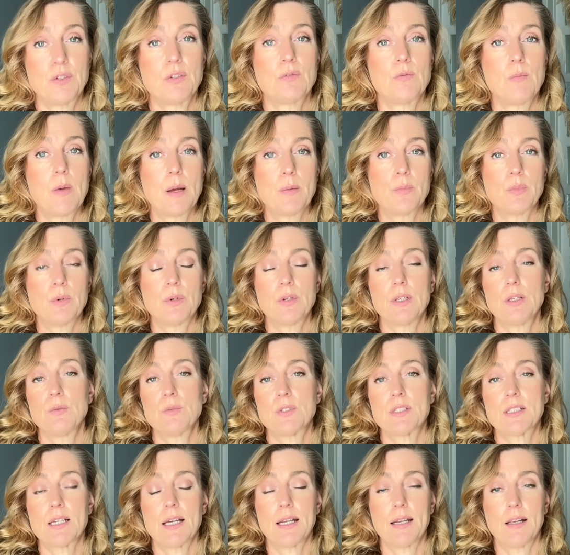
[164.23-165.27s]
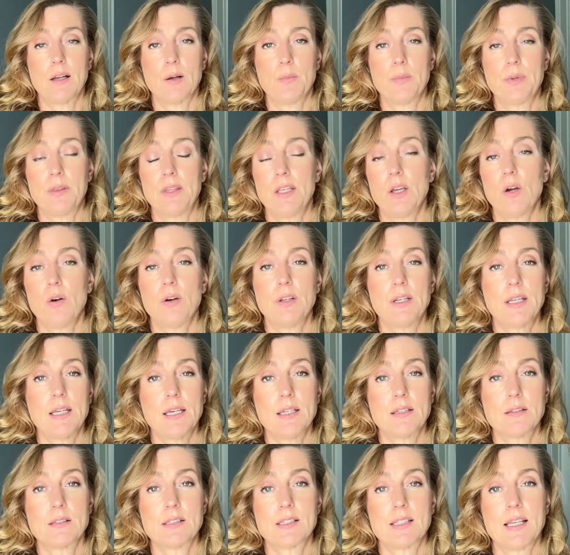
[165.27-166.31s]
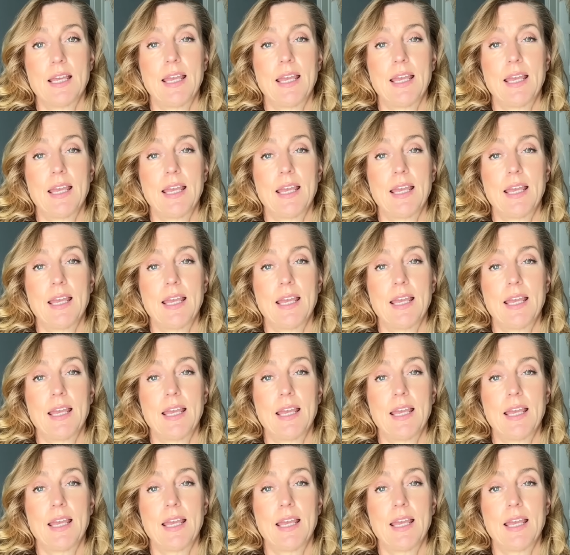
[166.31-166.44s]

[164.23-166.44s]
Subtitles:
You remember he was standing up in the audience